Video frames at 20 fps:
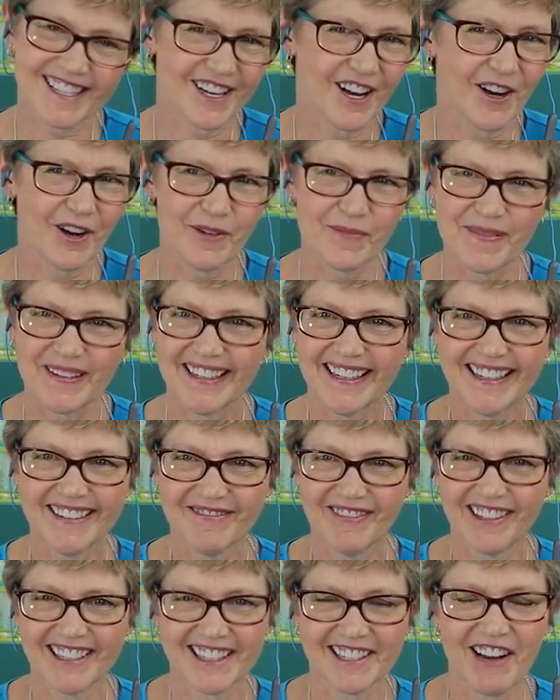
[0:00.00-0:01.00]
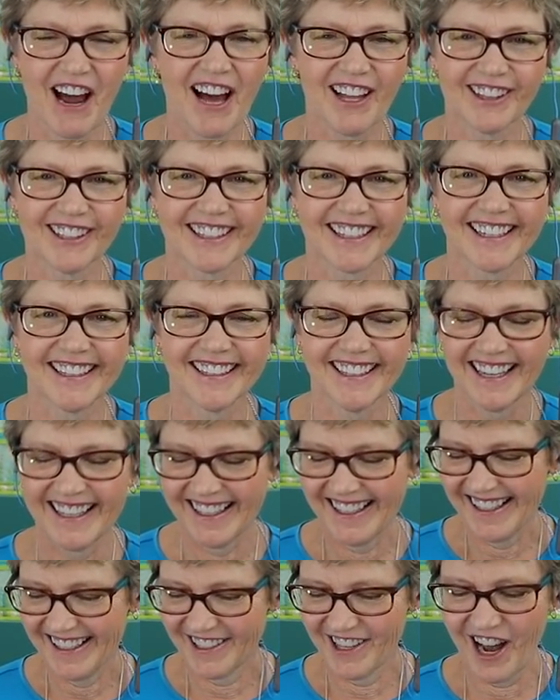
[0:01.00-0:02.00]
Let's hope. not
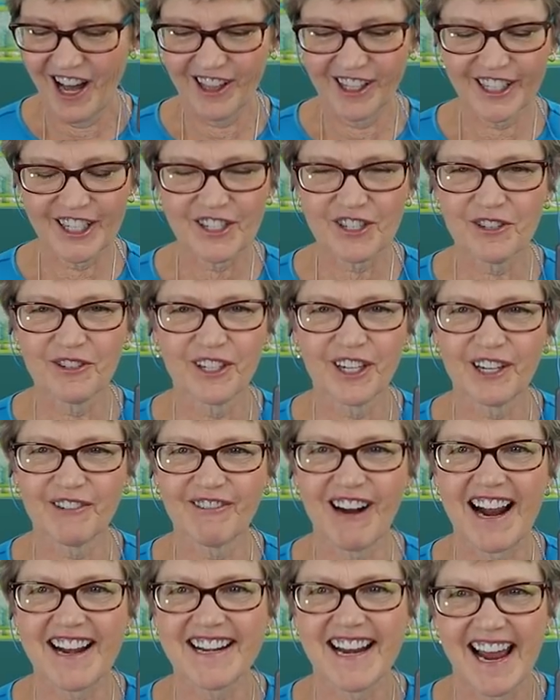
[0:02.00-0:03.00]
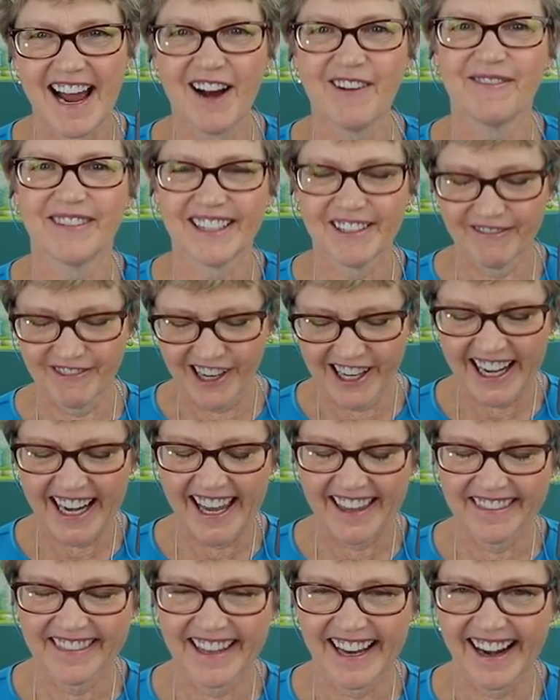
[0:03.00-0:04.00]
looking not looking too good right now, but
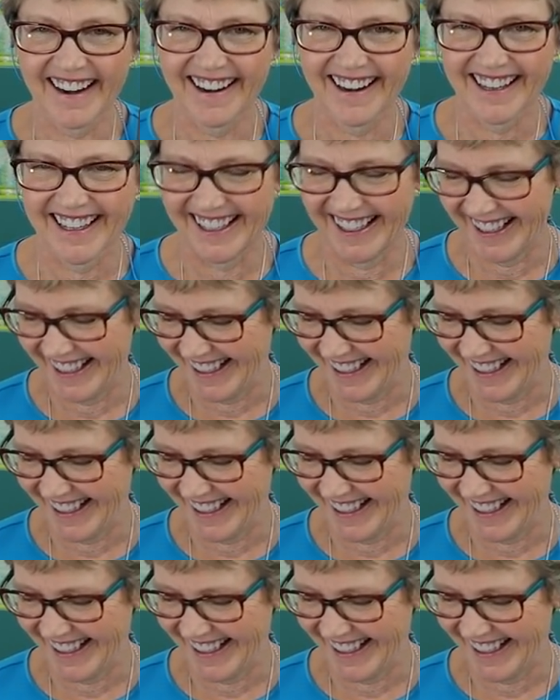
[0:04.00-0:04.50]
we're getting there.